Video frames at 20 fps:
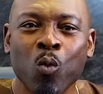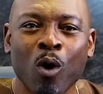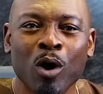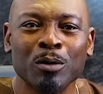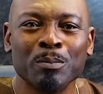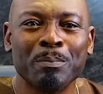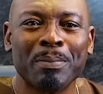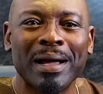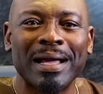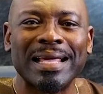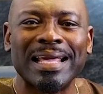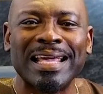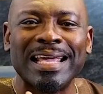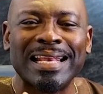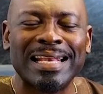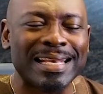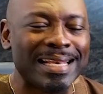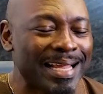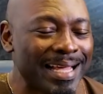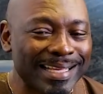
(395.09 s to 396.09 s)
won by
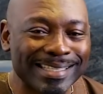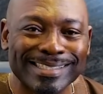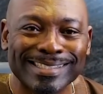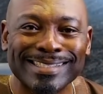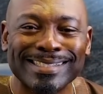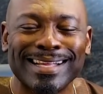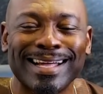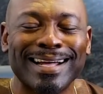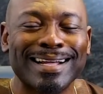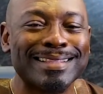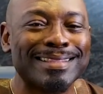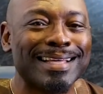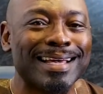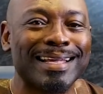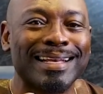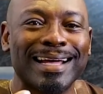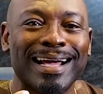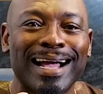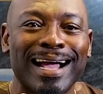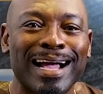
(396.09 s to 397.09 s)
a landslide
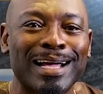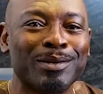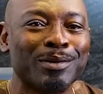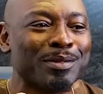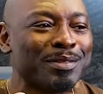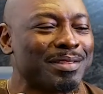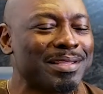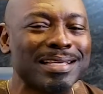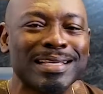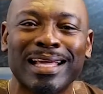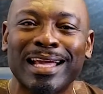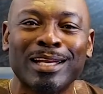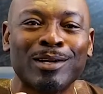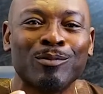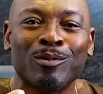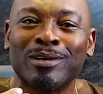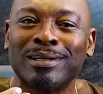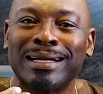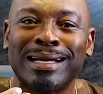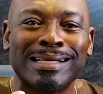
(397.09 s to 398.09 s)
that I don't think
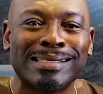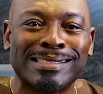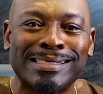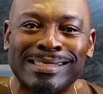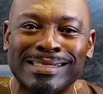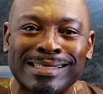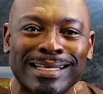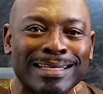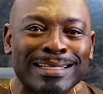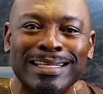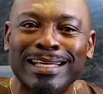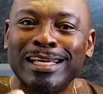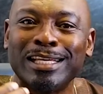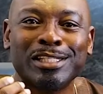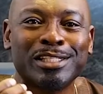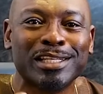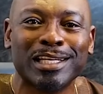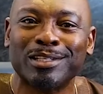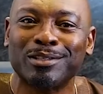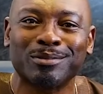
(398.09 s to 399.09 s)
anyone has seen
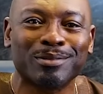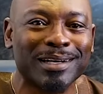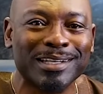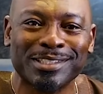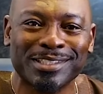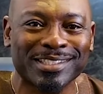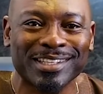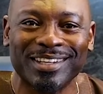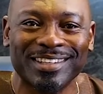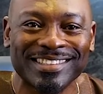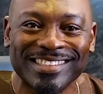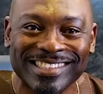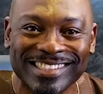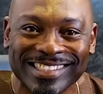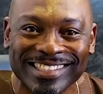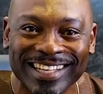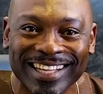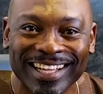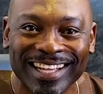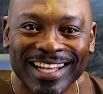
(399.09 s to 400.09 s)
in
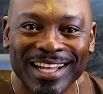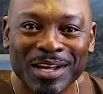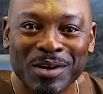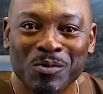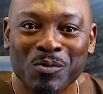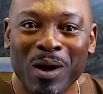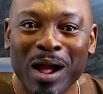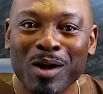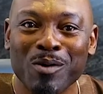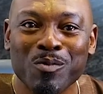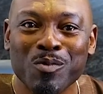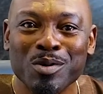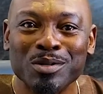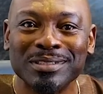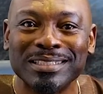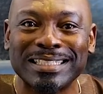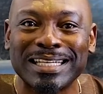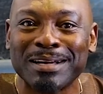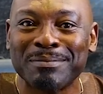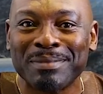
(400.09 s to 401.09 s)
generations. Why
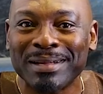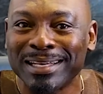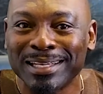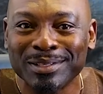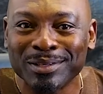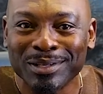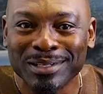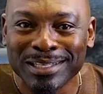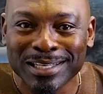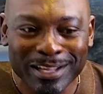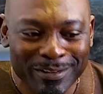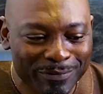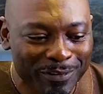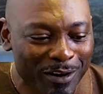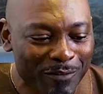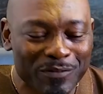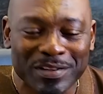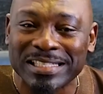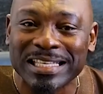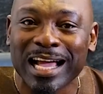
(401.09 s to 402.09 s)
would Kamala not leave
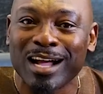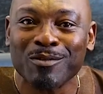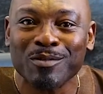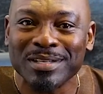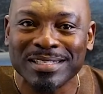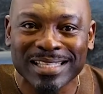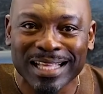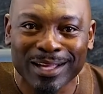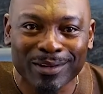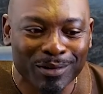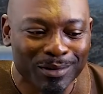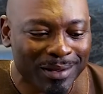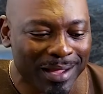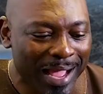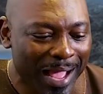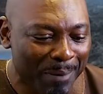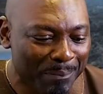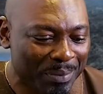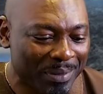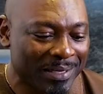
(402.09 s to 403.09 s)
office? How is that going to
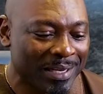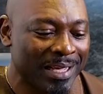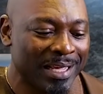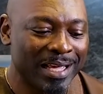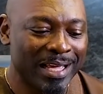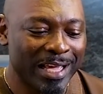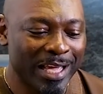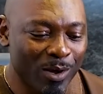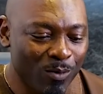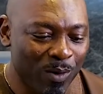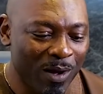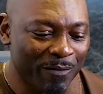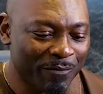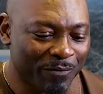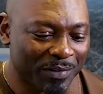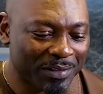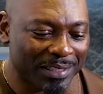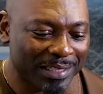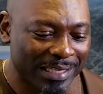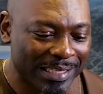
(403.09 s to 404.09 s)
happen?
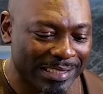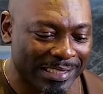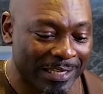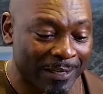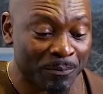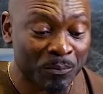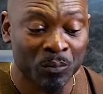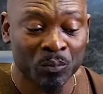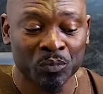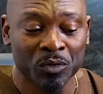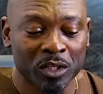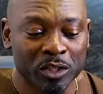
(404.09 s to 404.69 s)
He said